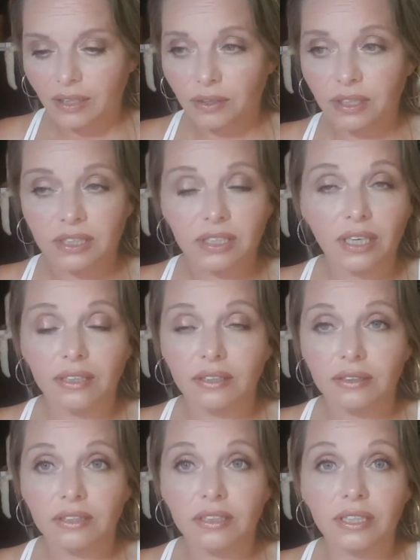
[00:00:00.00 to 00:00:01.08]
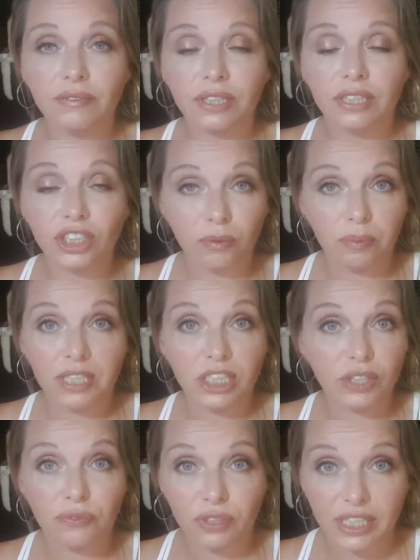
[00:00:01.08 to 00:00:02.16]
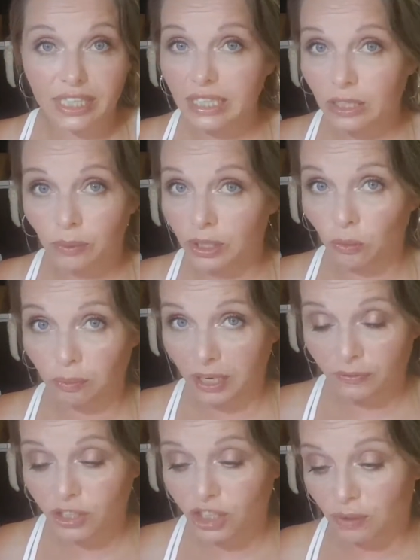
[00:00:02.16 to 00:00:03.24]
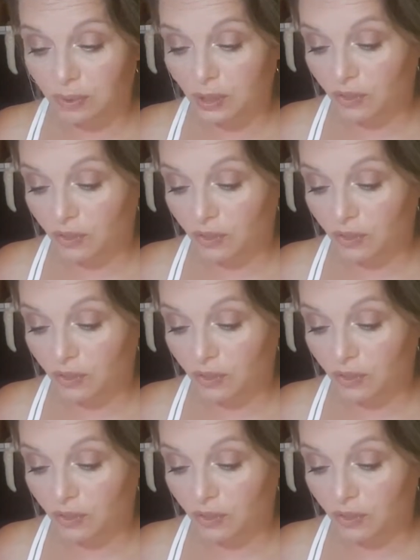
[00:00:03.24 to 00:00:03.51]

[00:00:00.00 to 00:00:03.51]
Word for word: It's uh, the delivery, the shipping is free, so we don't pay for shipping,